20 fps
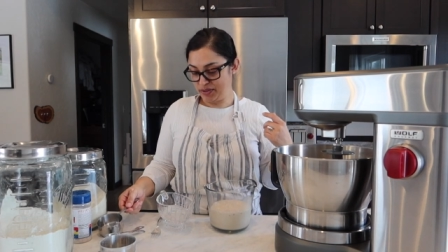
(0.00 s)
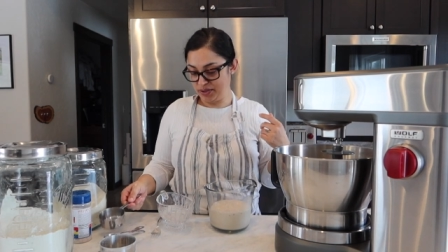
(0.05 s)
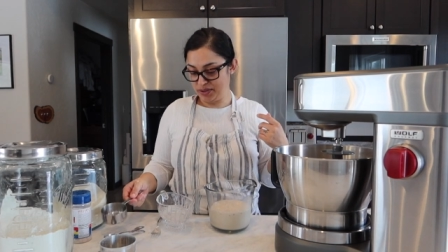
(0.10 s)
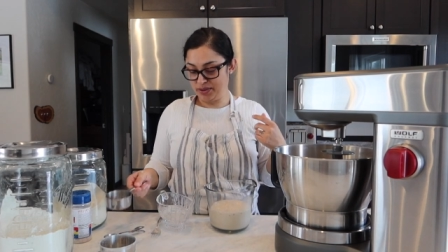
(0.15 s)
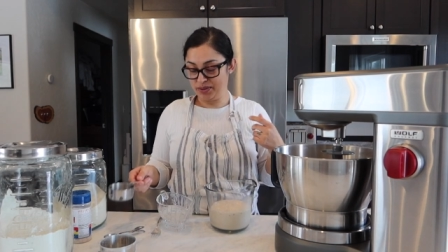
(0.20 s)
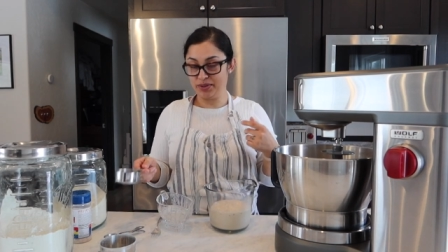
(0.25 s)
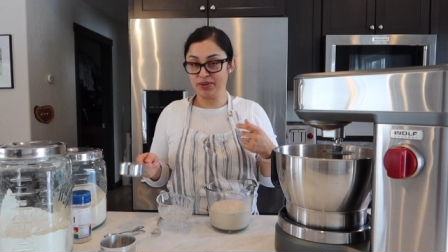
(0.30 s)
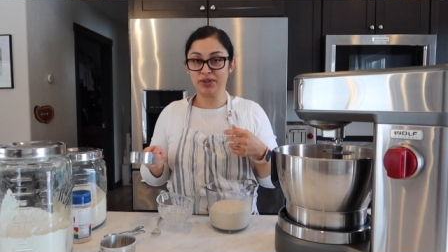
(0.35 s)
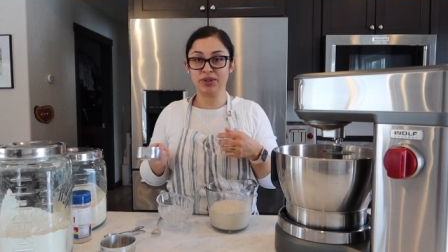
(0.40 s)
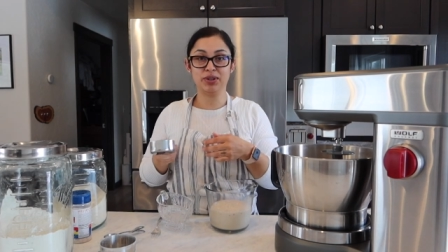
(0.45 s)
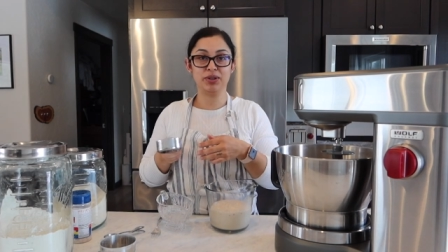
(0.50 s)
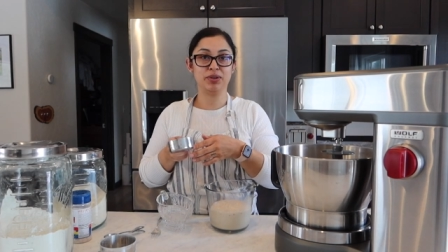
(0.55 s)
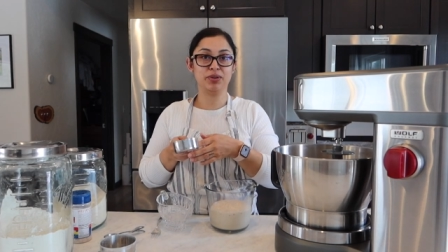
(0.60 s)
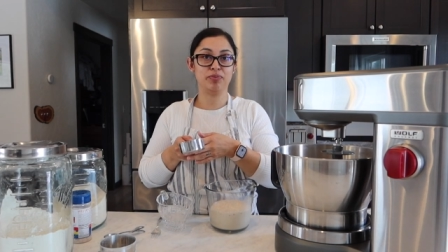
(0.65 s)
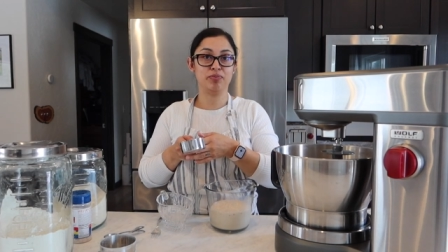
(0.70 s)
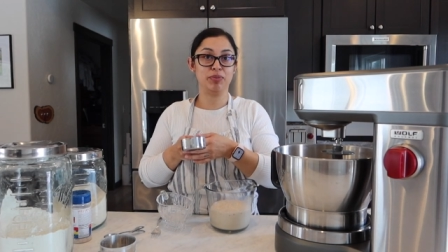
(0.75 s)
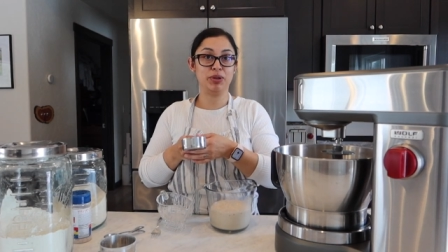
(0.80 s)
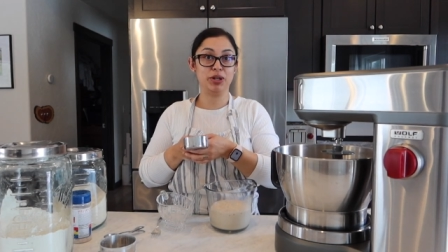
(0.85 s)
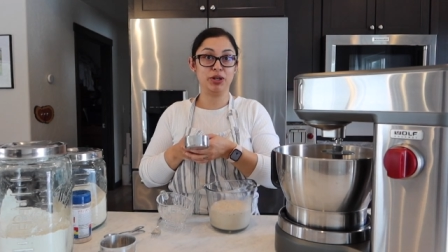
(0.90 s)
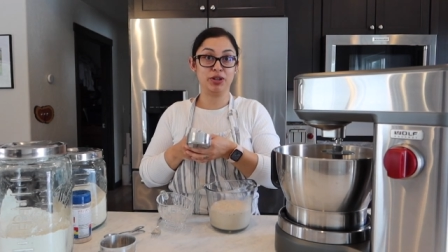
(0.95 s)
to
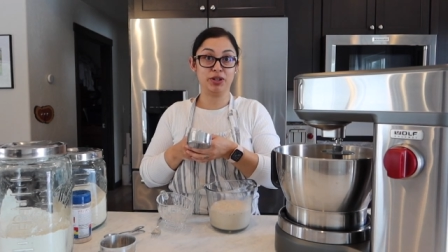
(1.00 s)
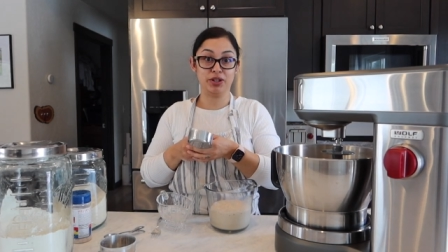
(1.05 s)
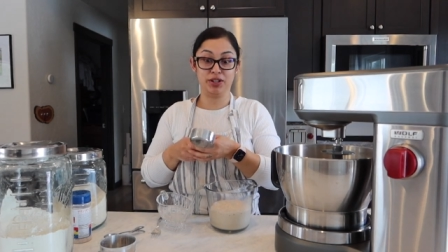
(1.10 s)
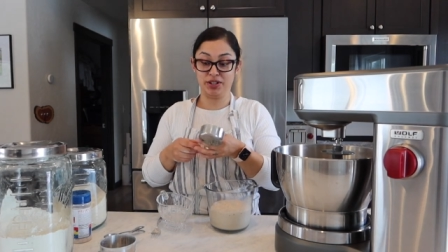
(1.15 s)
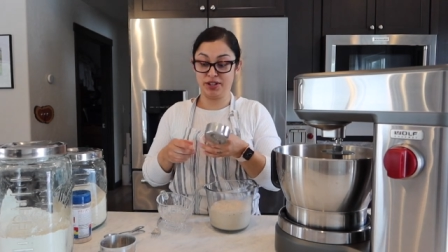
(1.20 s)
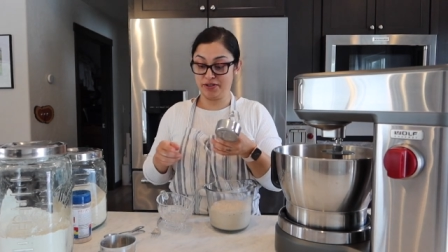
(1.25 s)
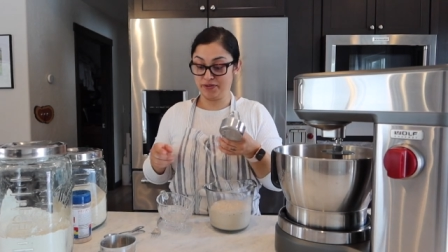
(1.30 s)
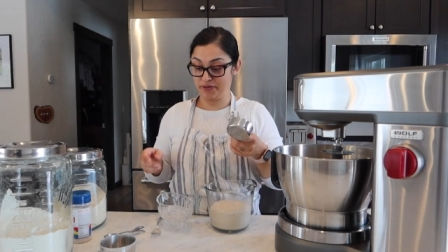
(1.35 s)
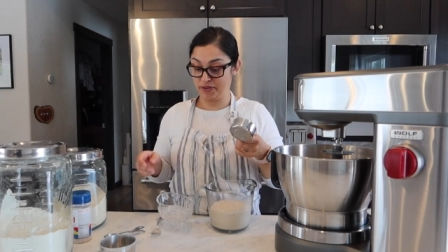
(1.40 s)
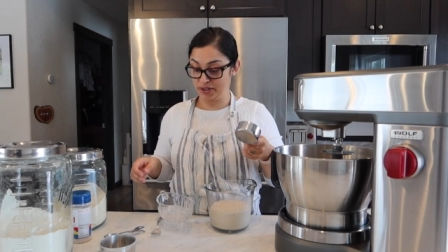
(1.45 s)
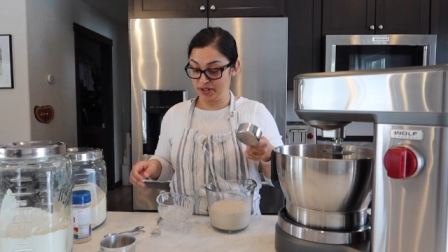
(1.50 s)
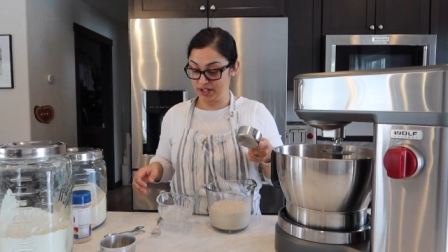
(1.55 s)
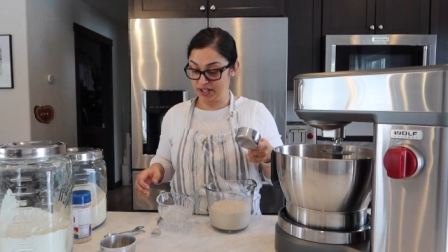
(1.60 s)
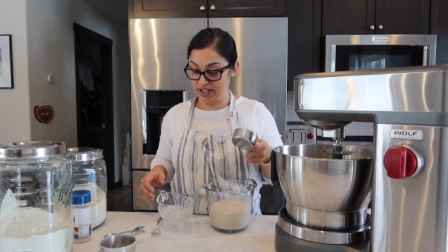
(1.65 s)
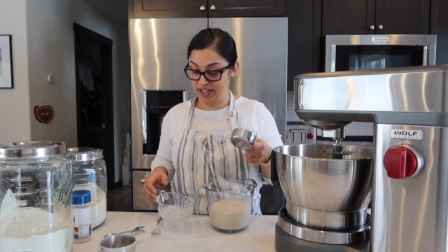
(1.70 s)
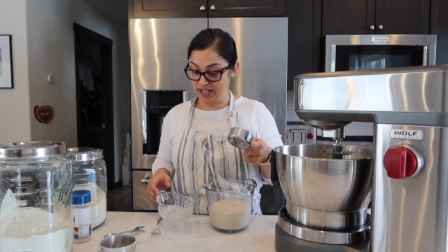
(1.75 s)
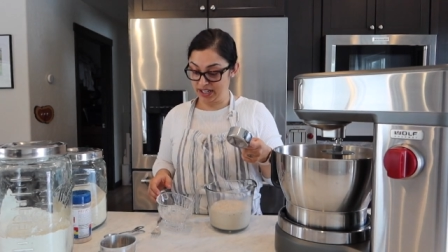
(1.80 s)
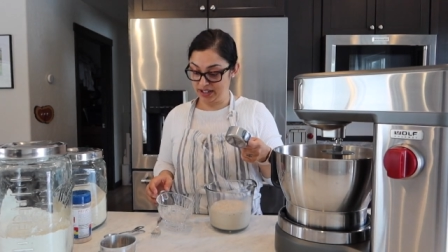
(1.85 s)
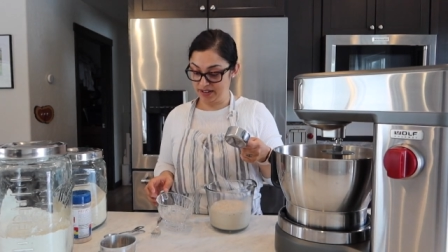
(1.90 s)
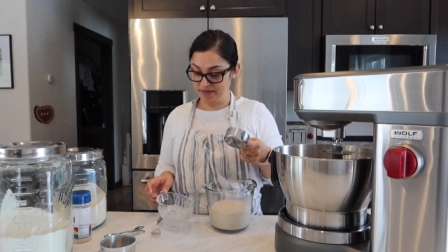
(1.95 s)
be good enough for
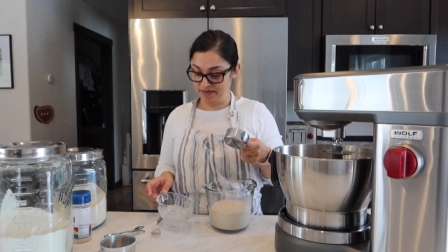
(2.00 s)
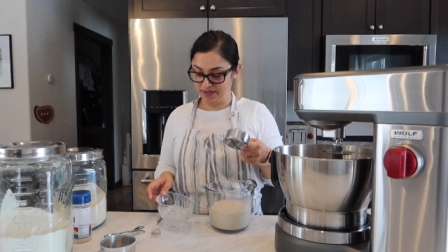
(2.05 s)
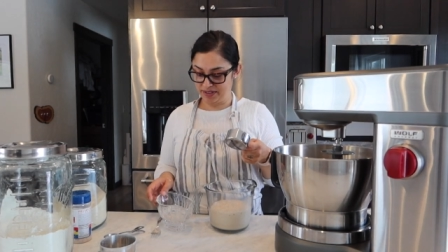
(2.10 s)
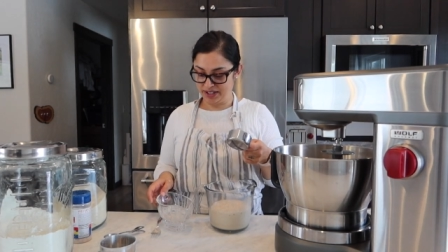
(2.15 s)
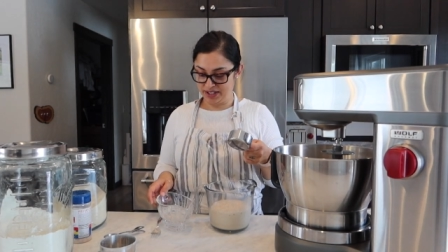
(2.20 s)
today.